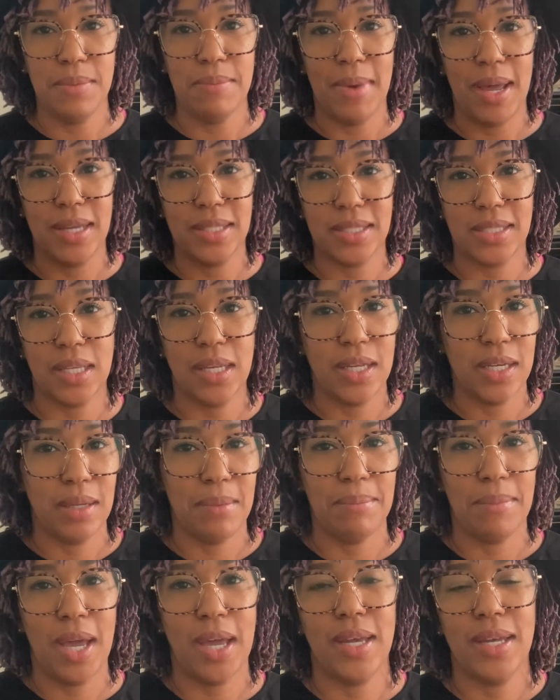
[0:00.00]
My son
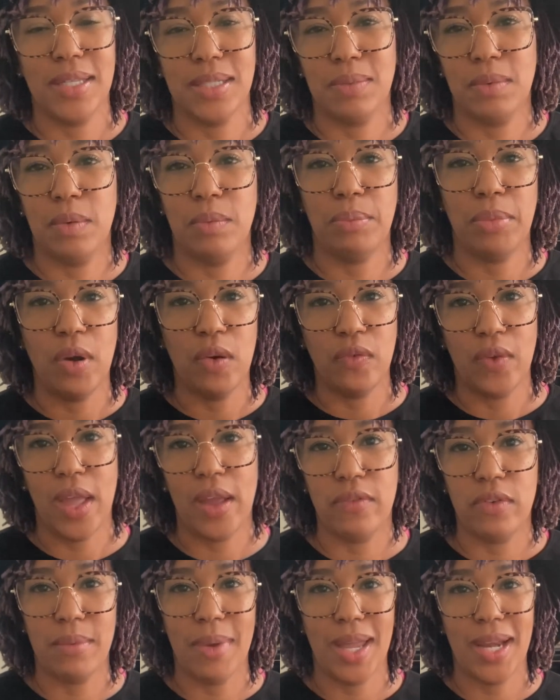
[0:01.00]
and my husband, both,
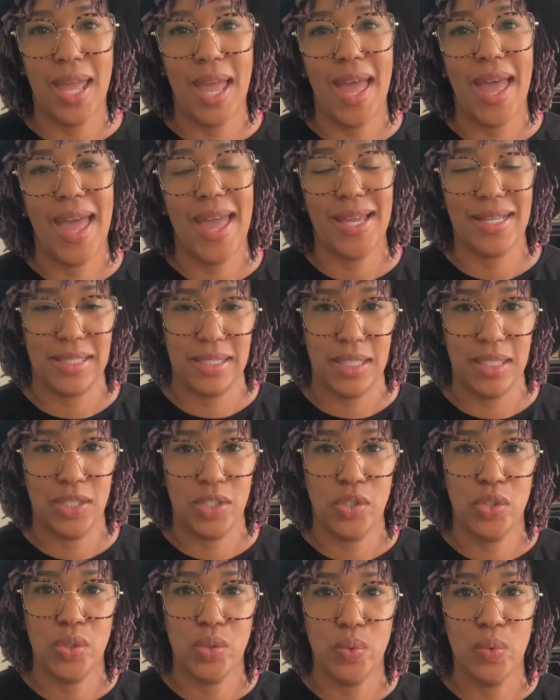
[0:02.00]
everybody had
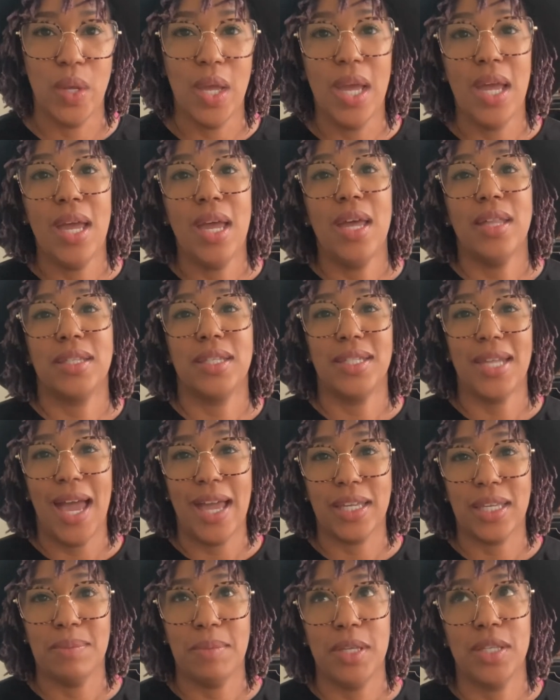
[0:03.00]
access to the
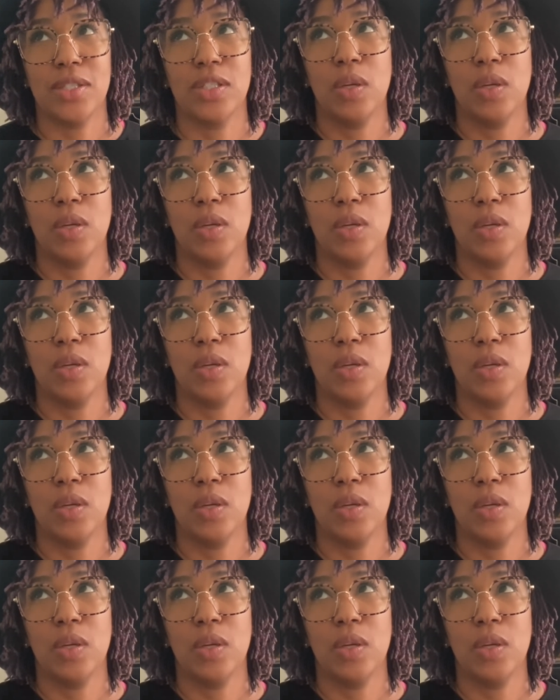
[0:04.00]
document.